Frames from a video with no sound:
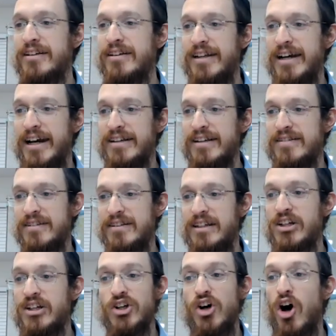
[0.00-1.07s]
that
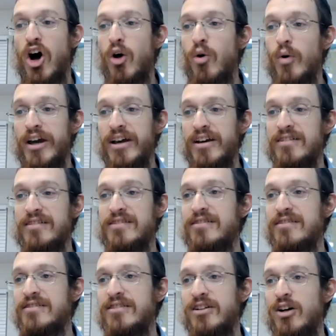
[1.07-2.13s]
he could
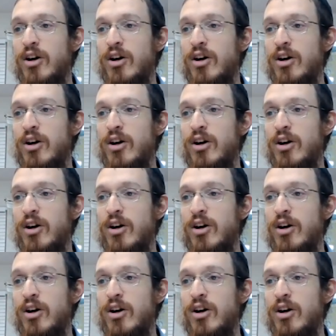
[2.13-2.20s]
always,